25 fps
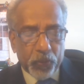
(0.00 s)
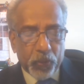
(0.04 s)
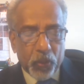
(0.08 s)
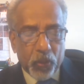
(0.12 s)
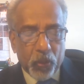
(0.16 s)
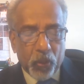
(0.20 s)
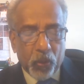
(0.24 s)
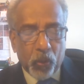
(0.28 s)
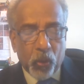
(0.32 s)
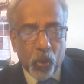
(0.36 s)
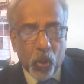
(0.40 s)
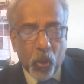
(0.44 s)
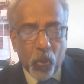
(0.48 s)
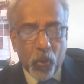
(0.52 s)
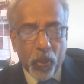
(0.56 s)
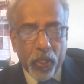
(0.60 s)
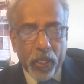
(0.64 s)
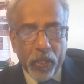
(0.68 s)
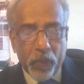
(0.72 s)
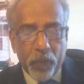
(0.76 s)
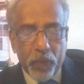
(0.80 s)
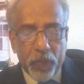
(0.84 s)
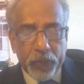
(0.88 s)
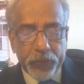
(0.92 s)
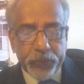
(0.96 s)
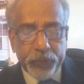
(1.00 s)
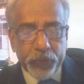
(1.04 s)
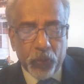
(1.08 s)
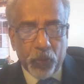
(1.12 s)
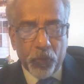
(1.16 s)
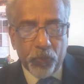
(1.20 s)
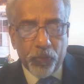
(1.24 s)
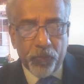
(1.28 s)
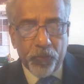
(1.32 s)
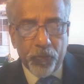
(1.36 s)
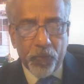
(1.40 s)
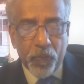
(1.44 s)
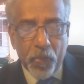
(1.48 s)
lower levels
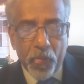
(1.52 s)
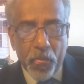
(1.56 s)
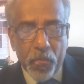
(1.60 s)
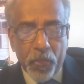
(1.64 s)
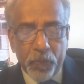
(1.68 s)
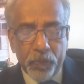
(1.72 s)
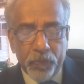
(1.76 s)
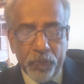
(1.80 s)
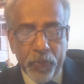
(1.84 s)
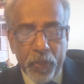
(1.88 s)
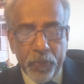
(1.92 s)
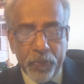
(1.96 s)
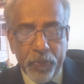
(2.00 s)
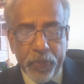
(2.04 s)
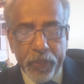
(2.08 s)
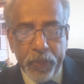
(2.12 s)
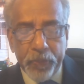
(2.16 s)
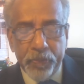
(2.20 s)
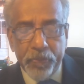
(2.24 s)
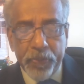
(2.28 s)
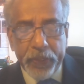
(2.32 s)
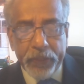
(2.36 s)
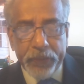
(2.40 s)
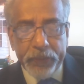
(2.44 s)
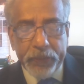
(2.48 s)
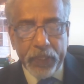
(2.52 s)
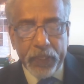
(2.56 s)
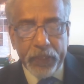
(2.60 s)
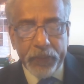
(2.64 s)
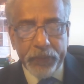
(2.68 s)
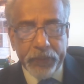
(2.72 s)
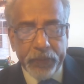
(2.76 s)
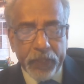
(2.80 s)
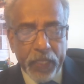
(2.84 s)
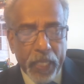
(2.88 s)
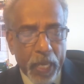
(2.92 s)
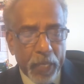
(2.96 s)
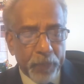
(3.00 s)
of memory B
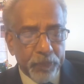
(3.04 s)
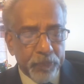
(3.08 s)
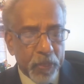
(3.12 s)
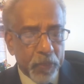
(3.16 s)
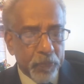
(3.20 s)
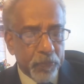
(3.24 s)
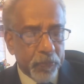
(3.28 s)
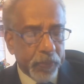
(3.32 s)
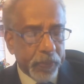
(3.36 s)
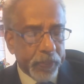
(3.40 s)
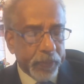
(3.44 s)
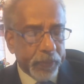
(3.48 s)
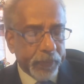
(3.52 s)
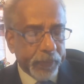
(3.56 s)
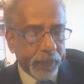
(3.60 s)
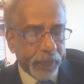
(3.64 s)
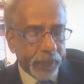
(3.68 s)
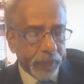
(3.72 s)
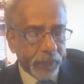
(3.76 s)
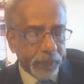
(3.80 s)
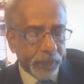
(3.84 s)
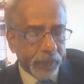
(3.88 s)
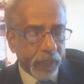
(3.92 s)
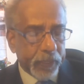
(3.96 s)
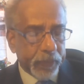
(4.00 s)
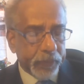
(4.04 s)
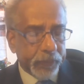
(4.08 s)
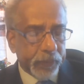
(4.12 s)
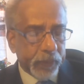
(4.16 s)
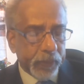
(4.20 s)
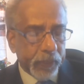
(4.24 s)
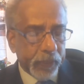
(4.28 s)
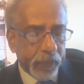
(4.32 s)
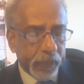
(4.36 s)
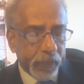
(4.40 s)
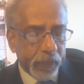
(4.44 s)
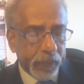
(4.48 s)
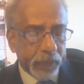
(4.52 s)
cells and memory T cells
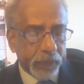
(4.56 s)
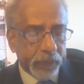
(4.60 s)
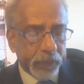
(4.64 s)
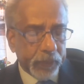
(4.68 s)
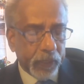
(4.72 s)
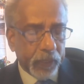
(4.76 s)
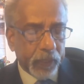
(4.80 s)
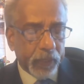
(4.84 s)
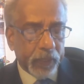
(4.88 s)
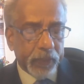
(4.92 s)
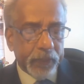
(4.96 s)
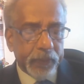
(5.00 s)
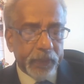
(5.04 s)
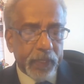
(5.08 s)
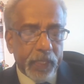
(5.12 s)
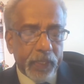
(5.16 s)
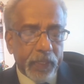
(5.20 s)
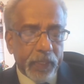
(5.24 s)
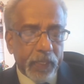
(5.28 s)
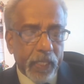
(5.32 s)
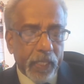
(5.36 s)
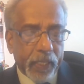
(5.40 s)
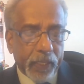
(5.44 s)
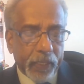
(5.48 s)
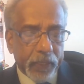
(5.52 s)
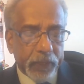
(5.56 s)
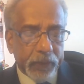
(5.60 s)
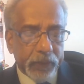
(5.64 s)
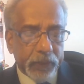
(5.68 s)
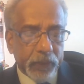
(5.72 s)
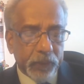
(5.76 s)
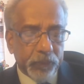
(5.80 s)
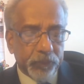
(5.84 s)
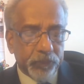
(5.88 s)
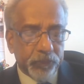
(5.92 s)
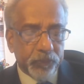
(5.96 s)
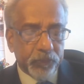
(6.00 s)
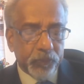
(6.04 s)
in children than
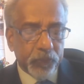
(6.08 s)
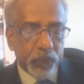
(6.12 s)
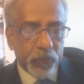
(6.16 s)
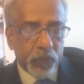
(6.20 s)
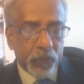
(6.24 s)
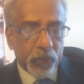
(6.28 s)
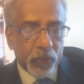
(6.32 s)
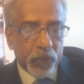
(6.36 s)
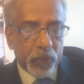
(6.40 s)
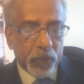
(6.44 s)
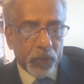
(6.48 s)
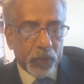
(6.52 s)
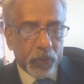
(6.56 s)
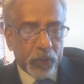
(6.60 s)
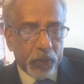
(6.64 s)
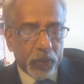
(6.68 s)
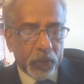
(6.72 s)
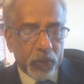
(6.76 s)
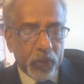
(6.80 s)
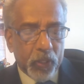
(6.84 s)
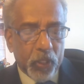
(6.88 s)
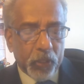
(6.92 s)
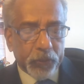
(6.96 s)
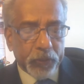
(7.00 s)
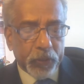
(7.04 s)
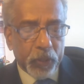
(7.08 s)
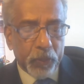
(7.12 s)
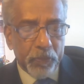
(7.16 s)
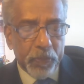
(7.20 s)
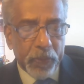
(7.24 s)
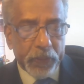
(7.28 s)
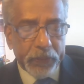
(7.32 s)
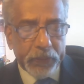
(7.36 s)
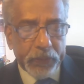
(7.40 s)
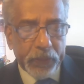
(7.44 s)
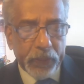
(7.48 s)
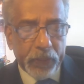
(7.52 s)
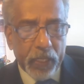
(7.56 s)
adults. Dr.
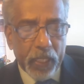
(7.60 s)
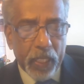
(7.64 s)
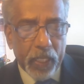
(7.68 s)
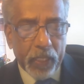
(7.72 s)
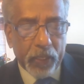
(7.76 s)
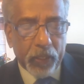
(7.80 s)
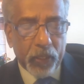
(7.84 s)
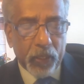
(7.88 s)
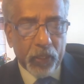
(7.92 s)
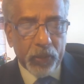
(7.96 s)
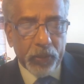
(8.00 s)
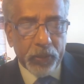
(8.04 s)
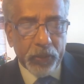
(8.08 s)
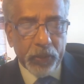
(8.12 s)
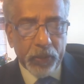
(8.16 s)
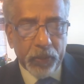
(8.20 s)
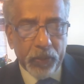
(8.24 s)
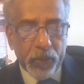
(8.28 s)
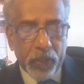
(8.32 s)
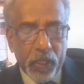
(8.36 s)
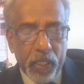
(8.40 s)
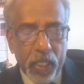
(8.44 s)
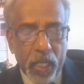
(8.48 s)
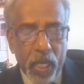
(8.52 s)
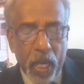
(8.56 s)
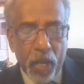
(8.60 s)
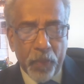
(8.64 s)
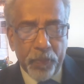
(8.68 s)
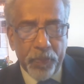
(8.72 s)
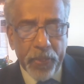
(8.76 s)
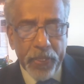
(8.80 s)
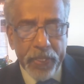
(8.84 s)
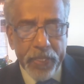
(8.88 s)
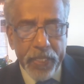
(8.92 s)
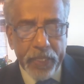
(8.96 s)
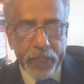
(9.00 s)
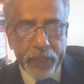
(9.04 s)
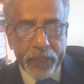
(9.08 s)
Betsy Harold, a
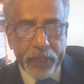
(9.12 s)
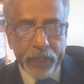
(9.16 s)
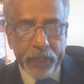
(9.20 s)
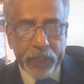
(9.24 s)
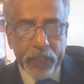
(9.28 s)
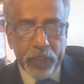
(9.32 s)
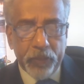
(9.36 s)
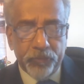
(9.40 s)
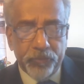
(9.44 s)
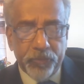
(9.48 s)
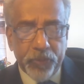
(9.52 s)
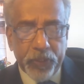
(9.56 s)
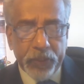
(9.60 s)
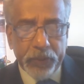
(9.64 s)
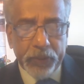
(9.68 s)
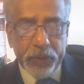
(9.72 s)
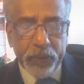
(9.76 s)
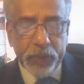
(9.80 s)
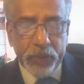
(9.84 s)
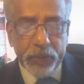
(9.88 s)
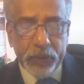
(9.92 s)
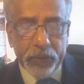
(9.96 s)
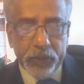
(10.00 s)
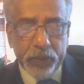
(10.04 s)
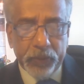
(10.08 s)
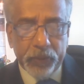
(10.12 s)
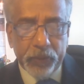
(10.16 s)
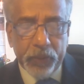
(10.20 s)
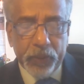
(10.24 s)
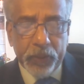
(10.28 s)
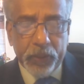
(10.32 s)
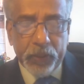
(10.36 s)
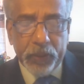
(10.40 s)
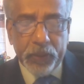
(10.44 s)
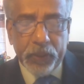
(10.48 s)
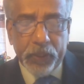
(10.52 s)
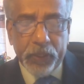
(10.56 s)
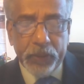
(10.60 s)
pediatric infectious
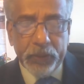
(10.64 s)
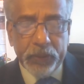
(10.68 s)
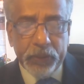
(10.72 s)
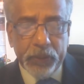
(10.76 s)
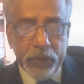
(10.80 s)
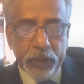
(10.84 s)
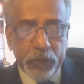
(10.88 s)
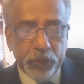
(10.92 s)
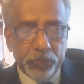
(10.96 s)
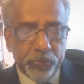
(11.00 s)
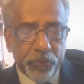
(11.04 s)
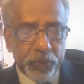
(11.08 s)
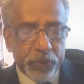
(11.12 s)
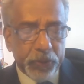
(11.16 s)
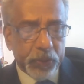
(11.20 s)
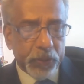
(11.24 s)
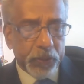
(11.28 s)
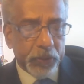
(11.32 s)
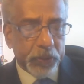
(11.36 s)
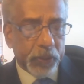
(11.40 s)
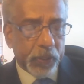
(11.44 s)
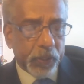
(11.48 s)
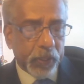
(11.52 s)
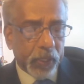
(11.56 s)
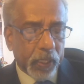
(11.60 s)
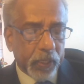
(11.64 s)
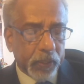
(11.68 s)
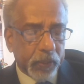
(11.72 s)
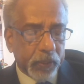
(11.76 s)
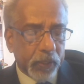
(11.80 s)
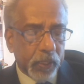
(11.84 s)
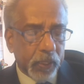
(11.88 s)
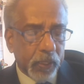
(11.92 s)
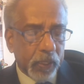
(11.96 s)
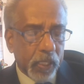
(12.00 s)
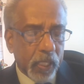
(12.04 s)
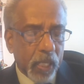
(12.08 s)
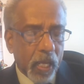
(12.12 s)
disease physician at
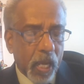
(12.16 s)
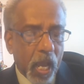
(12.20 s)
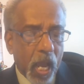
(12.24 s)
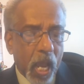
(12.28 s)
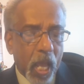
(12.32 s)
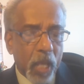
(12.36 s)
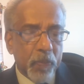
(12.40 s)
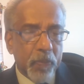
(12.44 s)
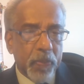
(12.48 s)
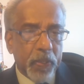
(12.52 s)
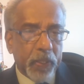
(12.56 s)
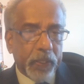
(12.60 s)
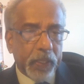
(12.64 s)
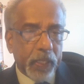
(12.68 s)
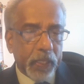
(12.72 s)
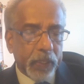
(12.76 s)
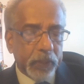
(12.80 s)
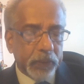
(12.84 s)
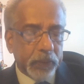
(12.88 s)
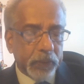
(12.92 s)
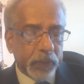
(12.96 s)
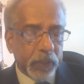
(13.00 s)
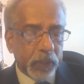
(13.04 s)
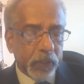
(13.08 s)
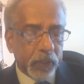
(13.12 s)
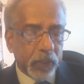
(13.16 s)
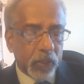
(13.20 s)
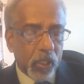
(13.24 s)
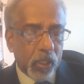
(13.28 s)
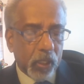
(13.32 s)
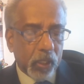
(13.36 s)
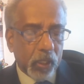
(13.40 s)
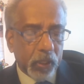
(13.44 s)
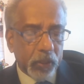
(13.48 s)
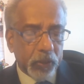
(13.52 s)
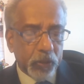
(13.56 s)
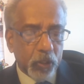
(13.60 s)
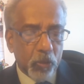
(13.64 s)
Albert Einstein
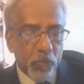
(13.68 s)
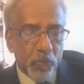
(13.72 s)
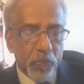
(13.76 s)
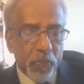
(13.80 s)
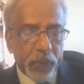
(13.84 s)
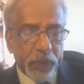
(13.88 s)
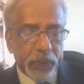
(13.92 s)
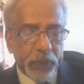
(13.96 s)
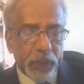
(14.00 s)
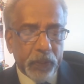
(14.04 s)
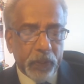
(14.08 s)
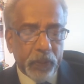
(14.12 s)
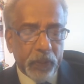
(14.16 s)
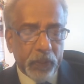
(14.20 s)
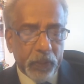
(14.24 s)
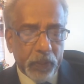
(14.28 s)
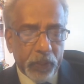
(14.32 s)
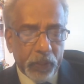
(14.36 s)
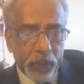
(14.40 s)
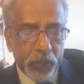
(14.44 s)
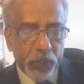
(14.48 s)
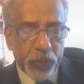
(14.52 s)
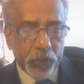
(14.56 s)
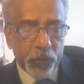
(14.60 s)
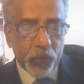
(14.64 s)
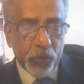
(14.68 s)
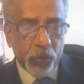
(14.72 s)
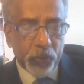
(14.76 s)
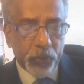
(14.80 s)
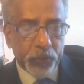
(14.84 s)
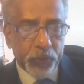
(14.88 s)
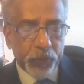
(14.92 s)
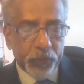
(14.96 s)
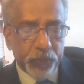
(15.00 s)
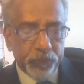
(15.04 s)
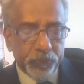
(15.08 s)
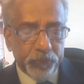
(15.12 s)
College of Medicine in New York,